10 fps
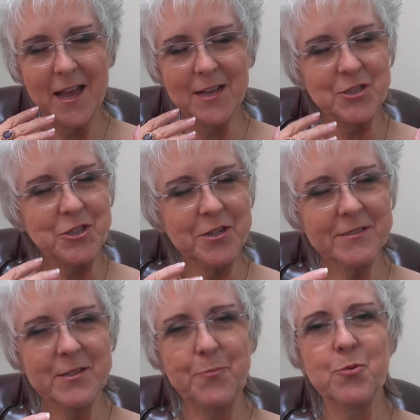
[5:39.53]
as she
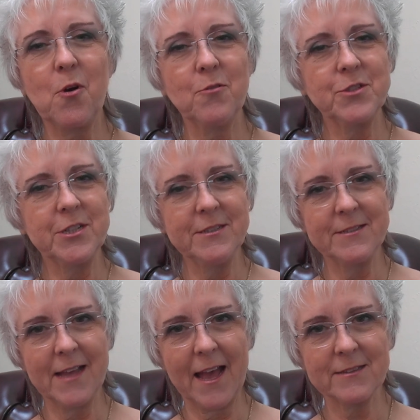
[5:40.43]
is approaching
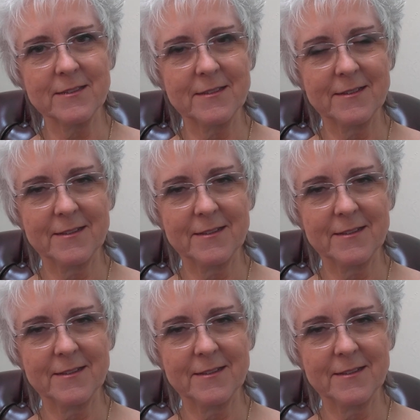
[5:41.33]
that